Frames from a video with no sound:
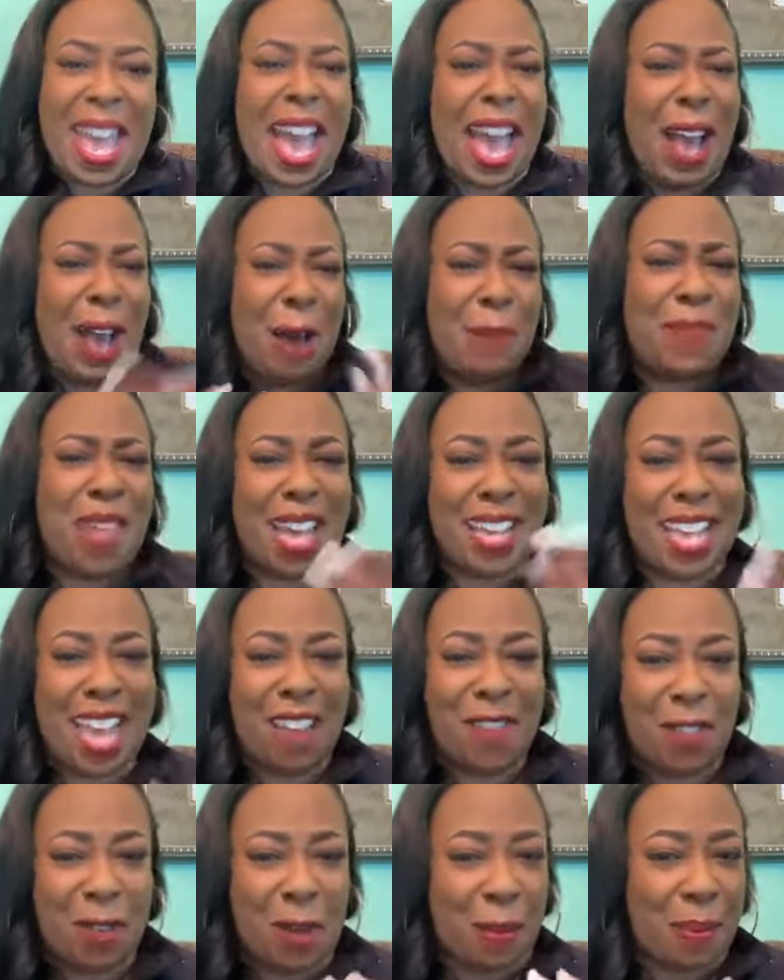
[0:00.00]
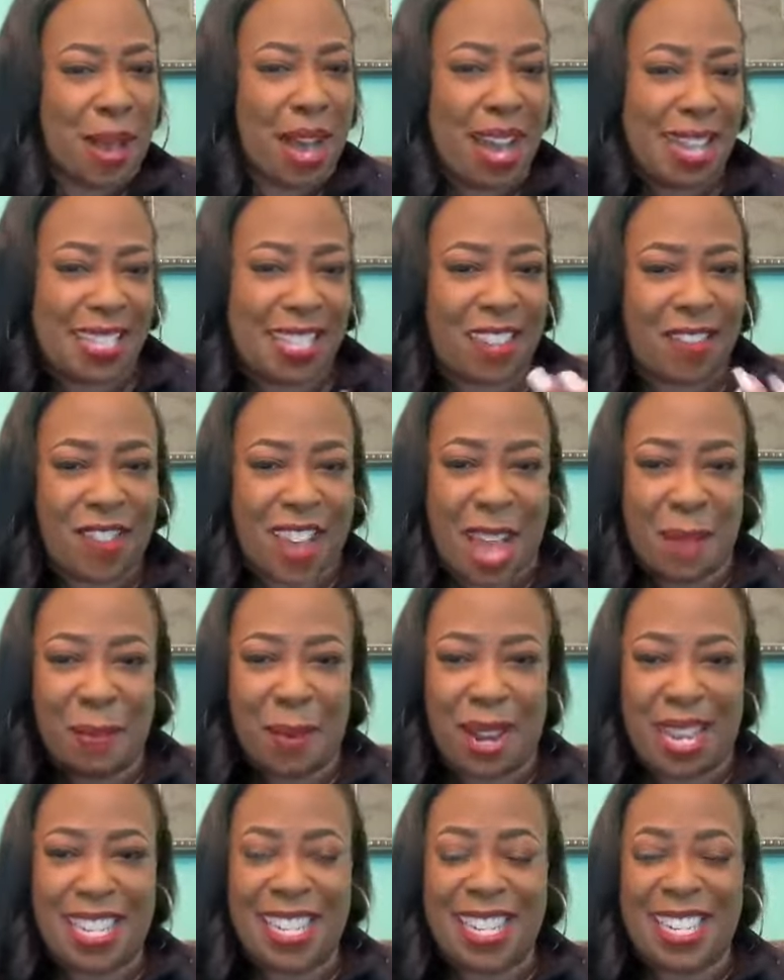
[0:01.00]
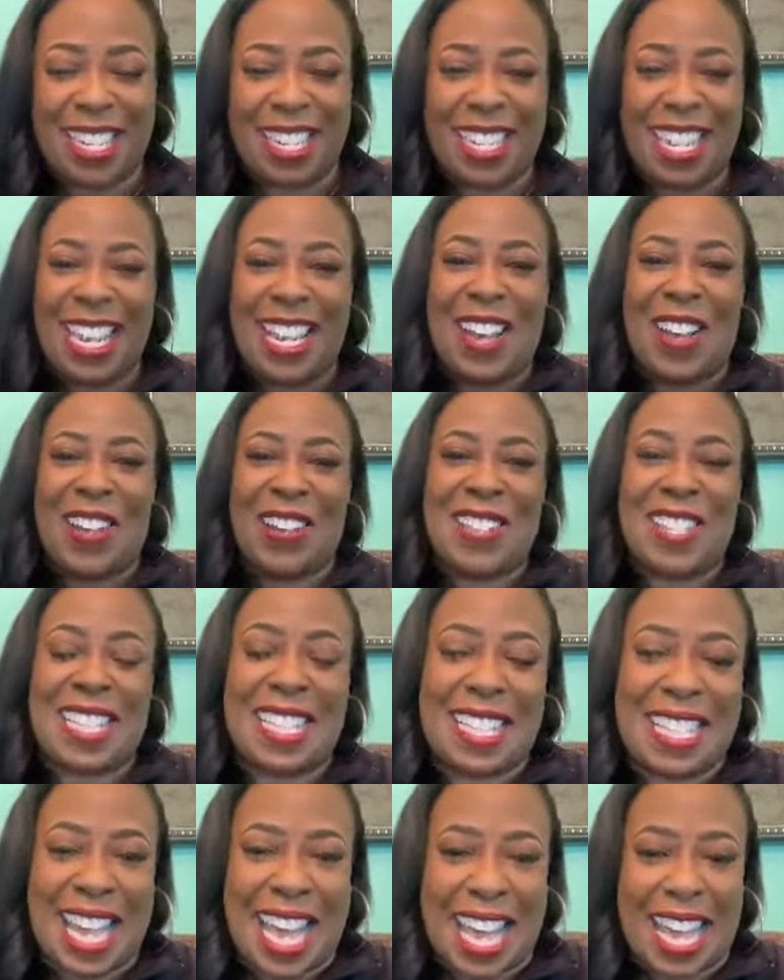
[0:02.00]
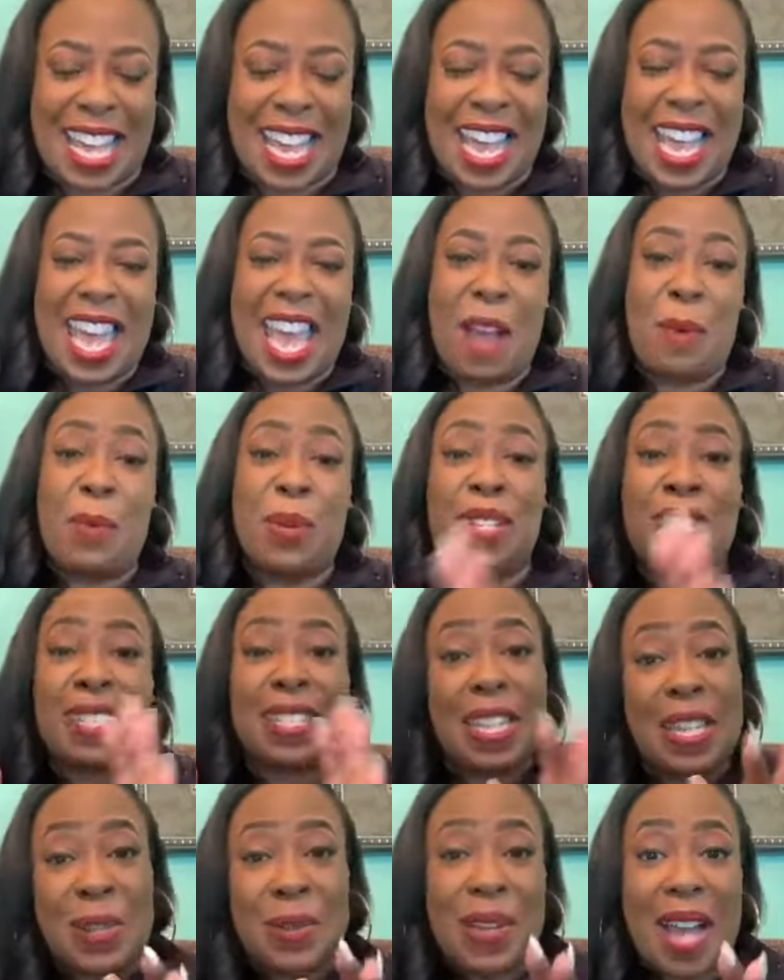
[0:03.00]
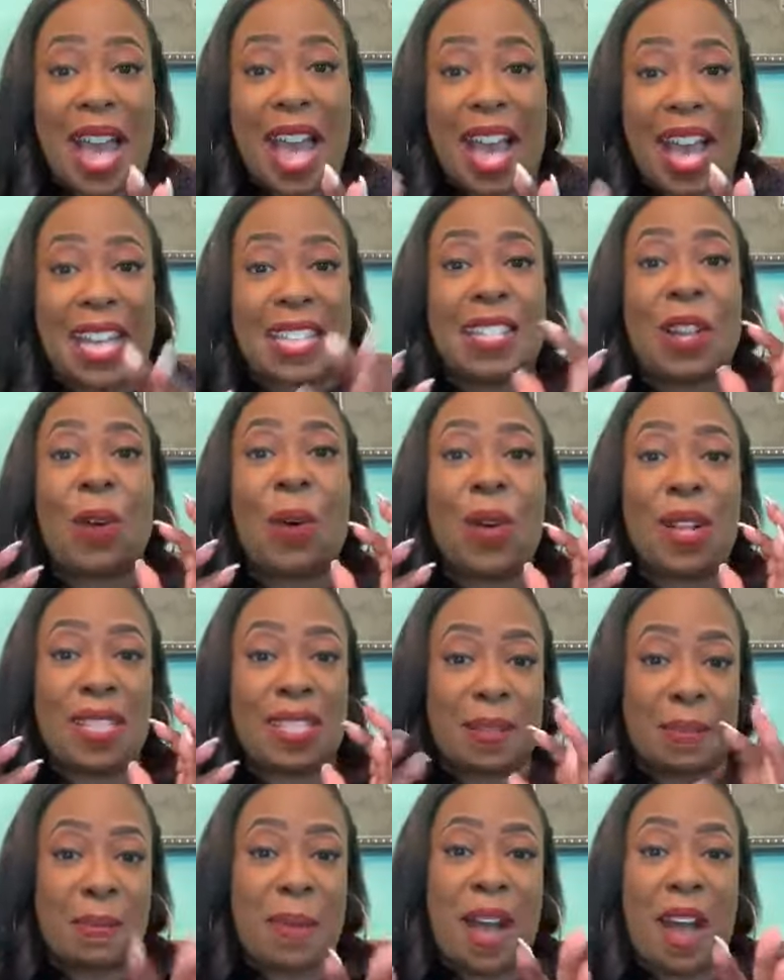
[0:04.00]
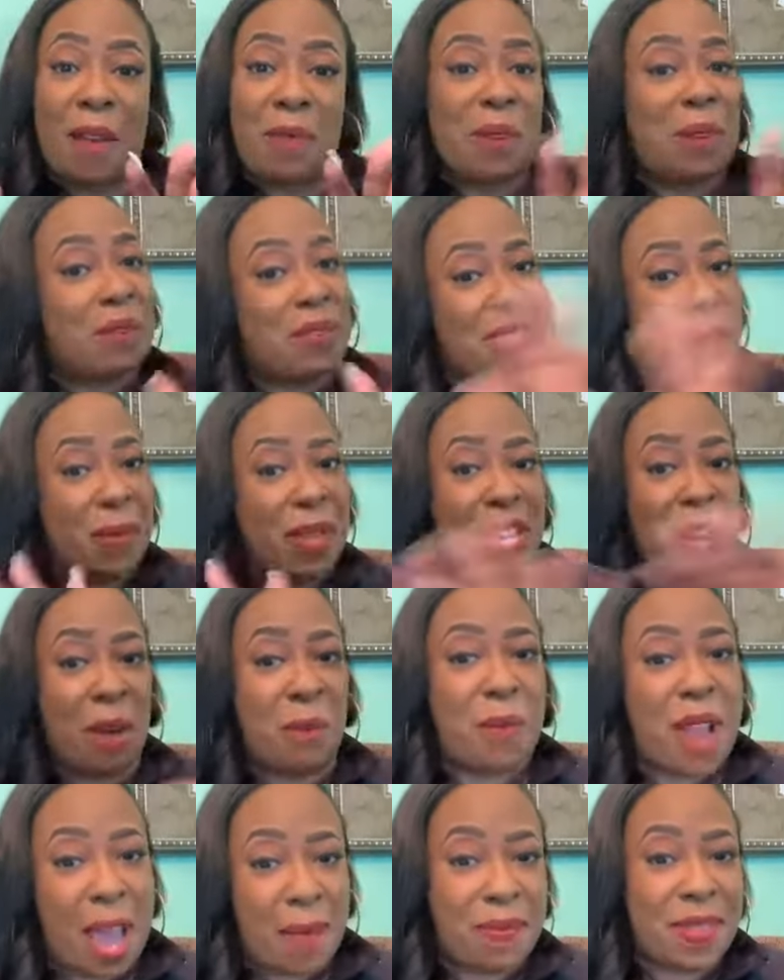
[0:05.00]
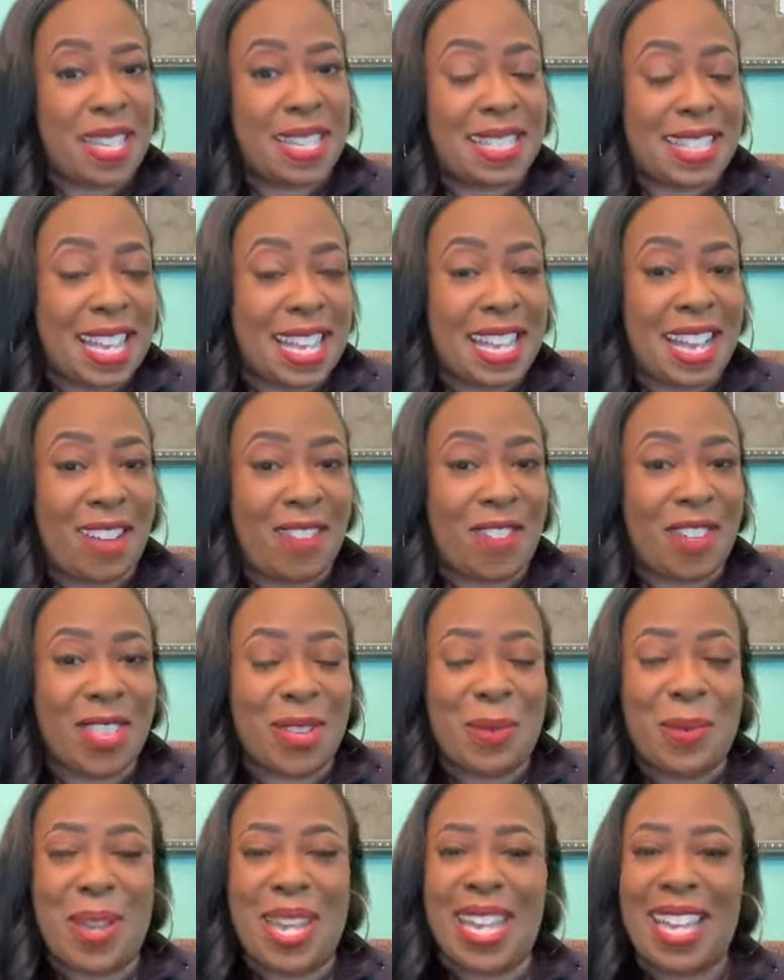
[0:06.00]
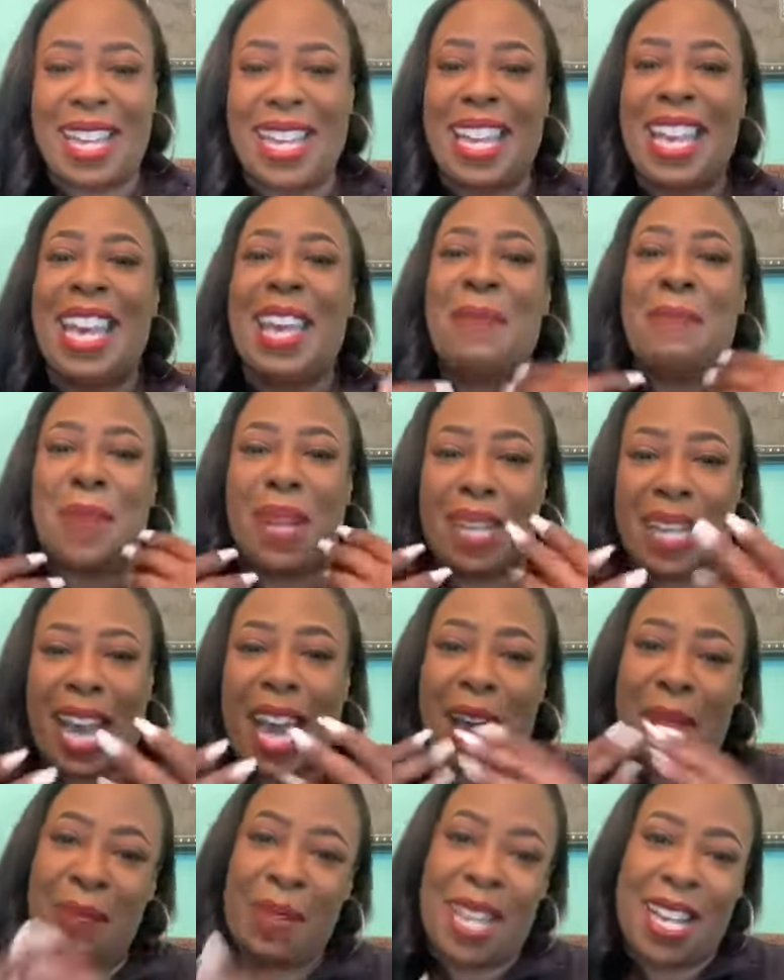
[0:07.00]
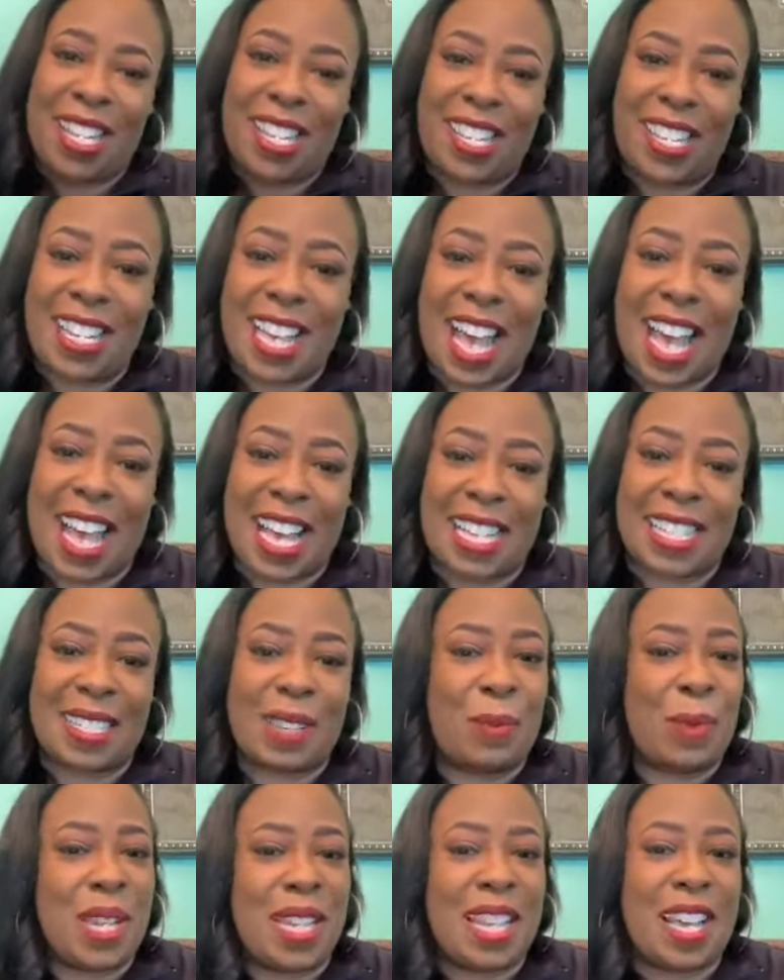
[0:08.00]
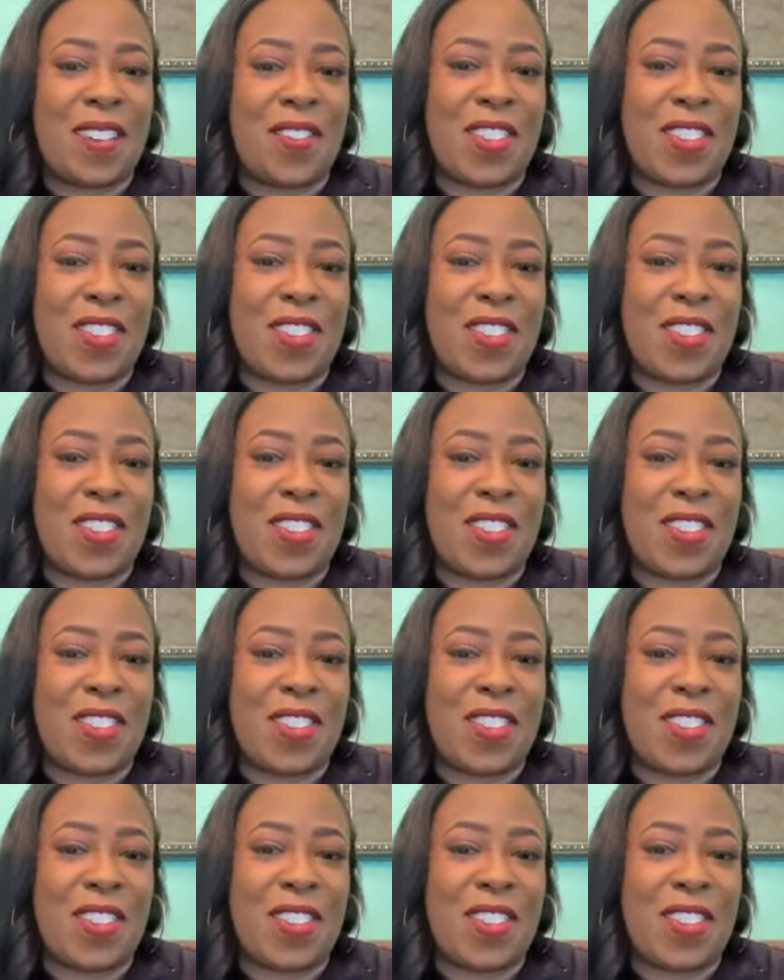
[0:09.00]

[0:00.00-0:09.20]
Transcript: I hope that gave you a positive vibration on today. And we'll see you guys on tomorrow. Then we're going to wrap this thing up for the week. But God bless you guys. We love